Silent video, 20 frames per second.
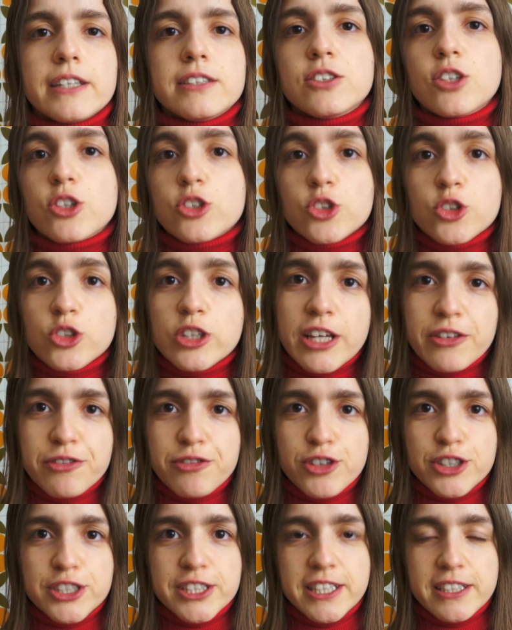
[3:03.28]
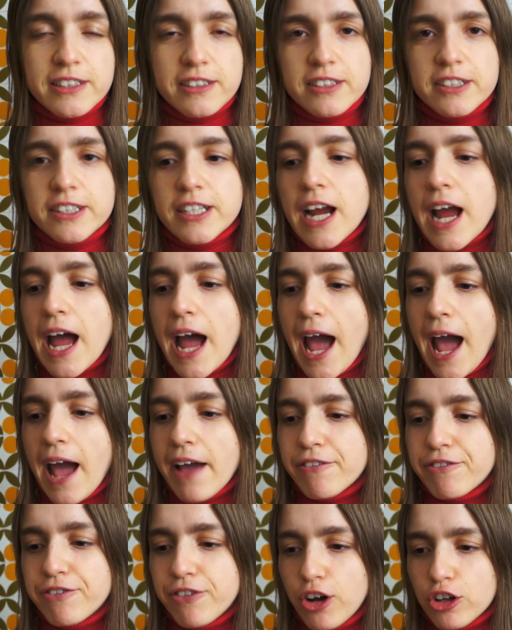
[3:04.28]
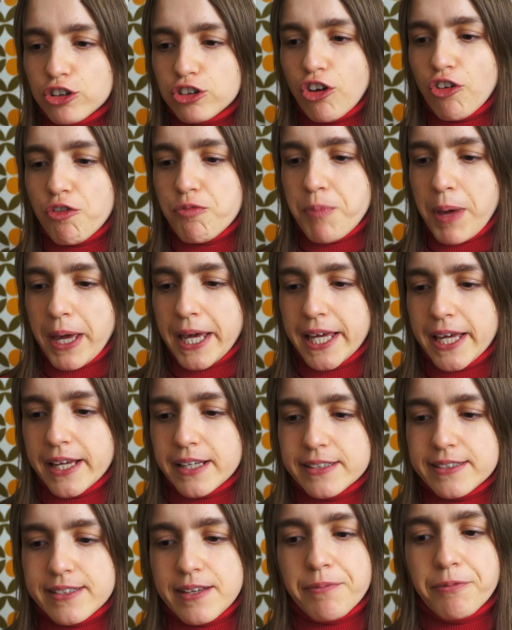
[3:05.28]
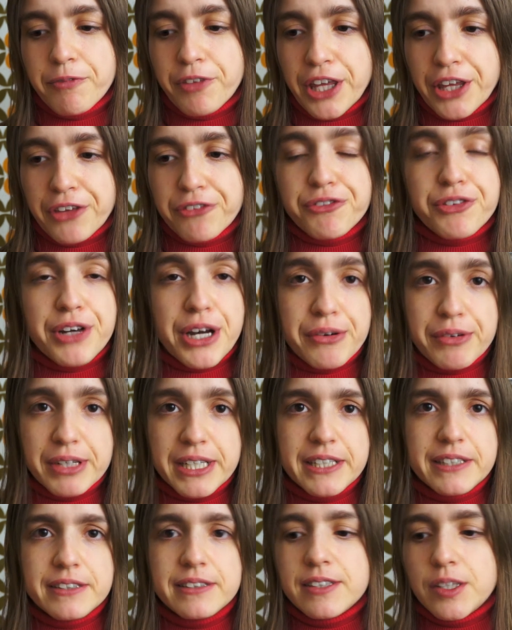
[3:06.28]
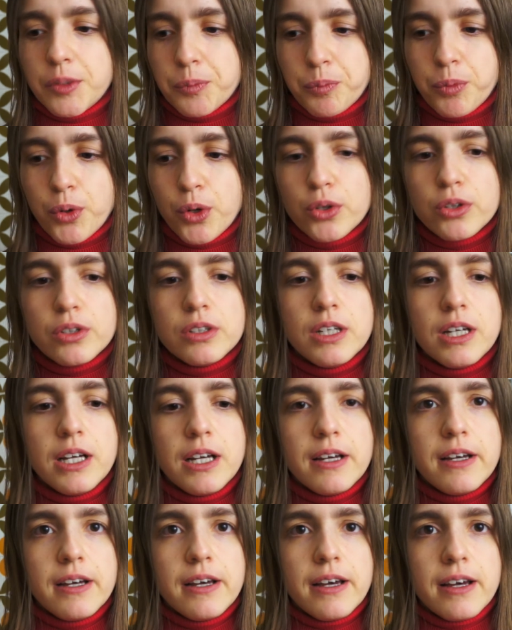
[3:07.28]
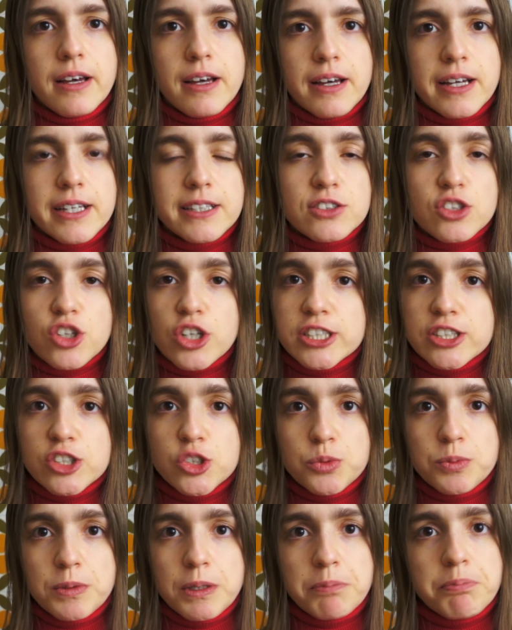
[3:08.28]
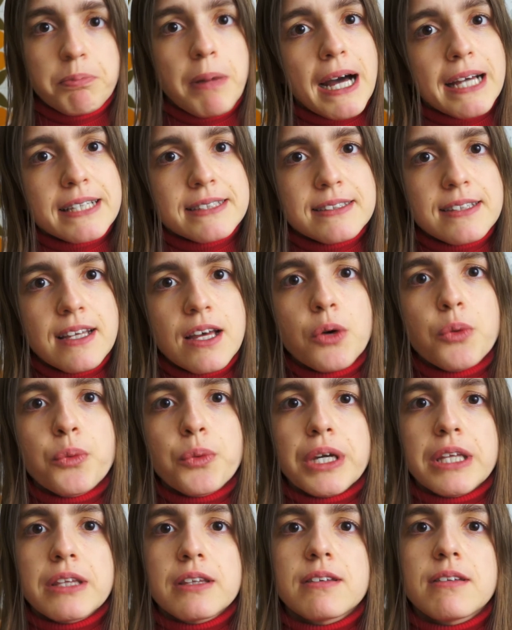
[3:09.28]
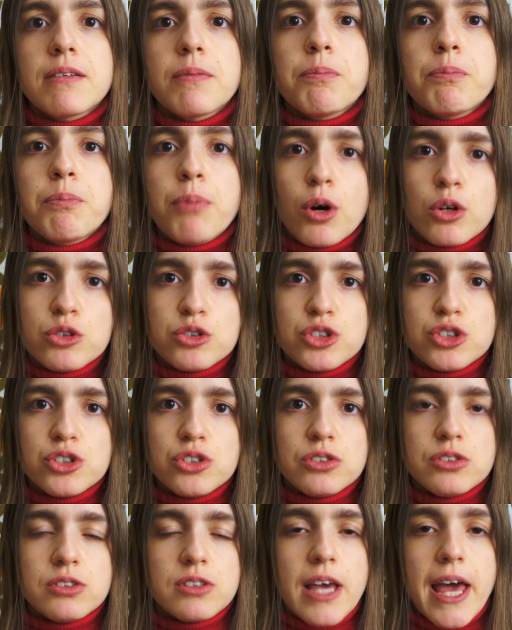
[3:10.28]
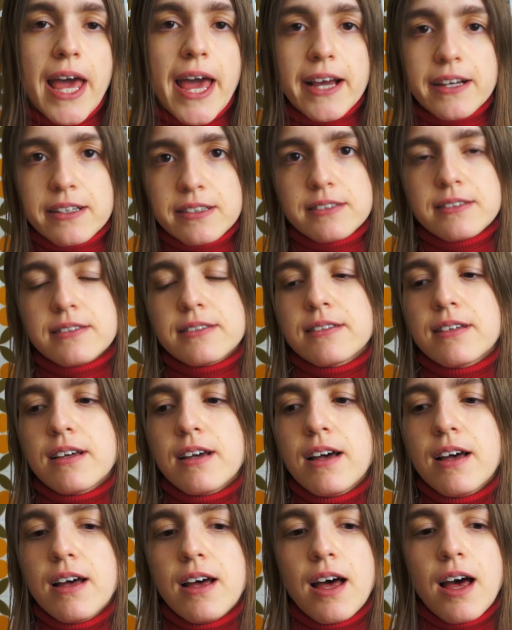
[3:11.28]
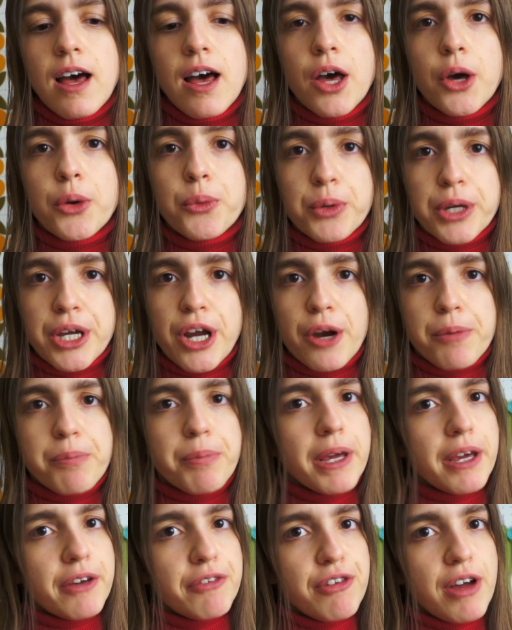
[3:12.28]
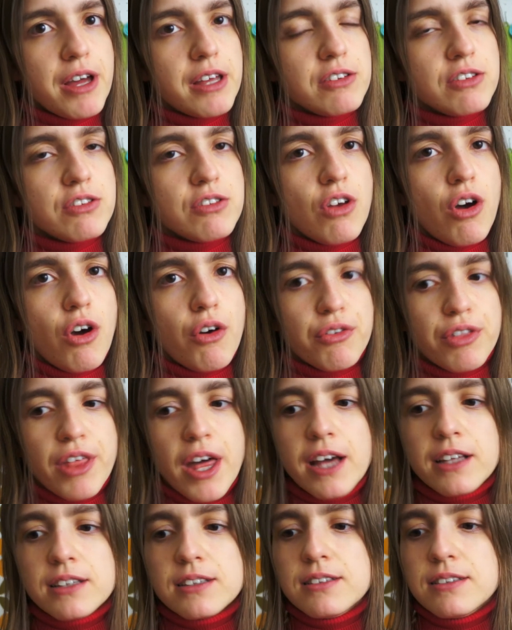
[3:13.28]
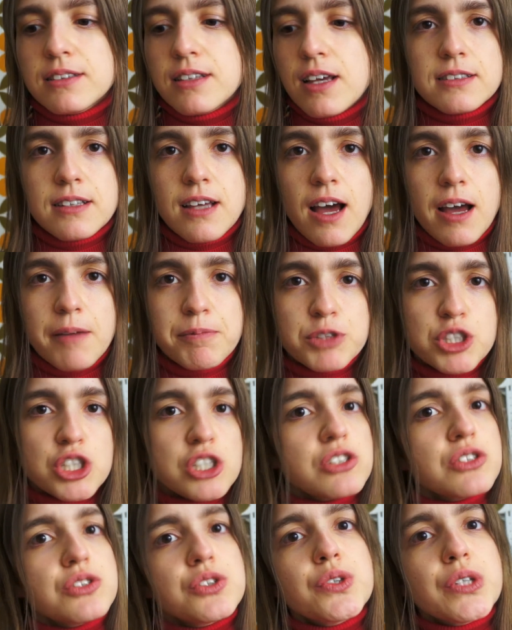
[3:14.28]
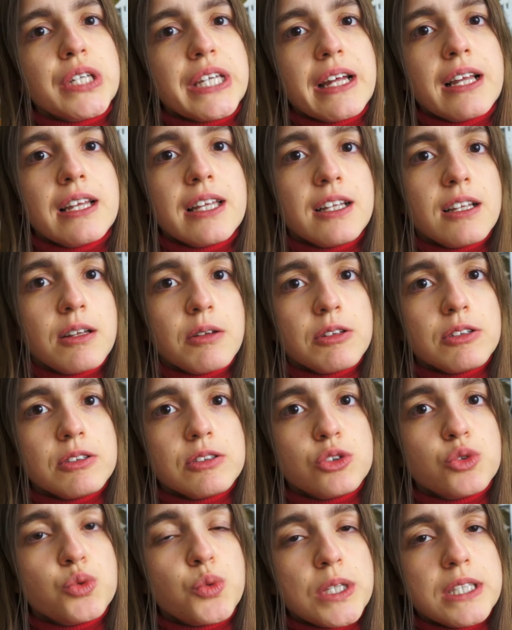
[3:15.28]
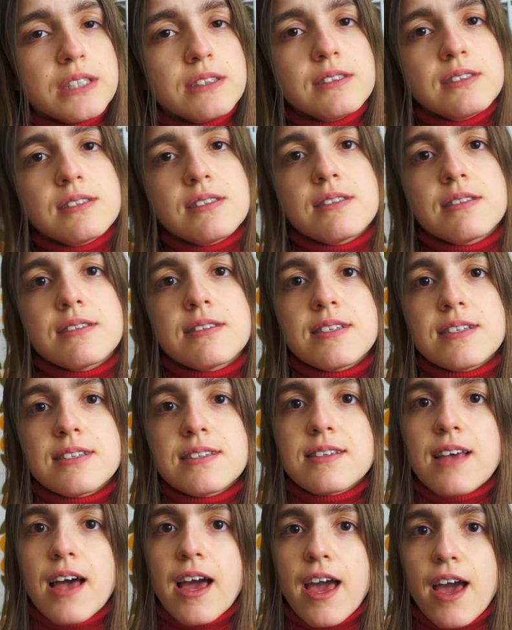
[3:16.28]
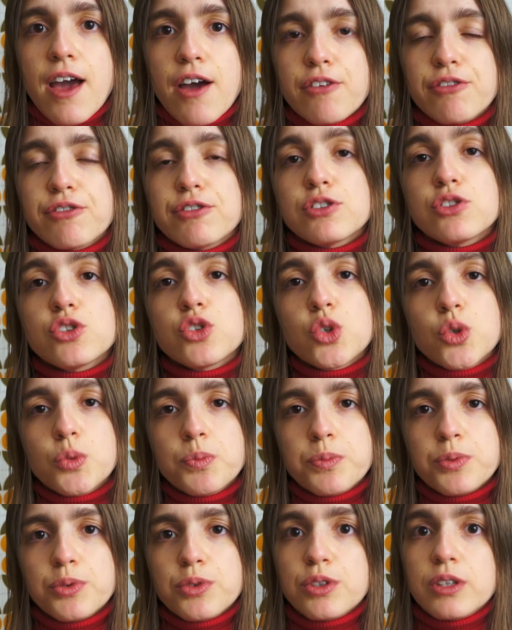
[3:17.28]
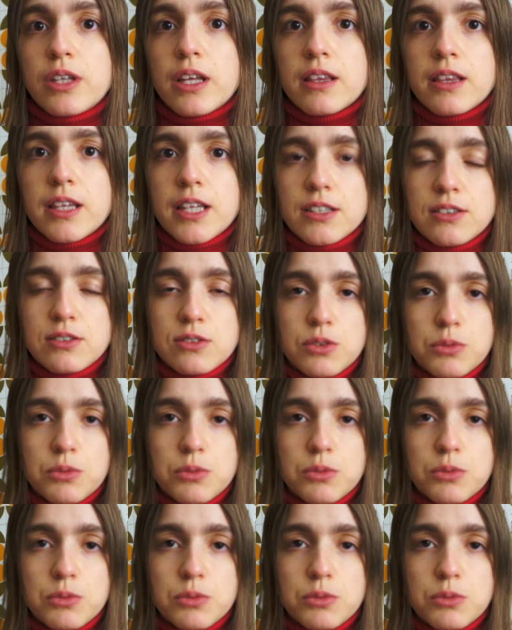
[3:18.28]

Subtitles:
So today for dinner, I thought of making something very simple. It's going to be pasta with poached eggs. We are big fans of that. I'm just doing a little twist since I have soup that needs to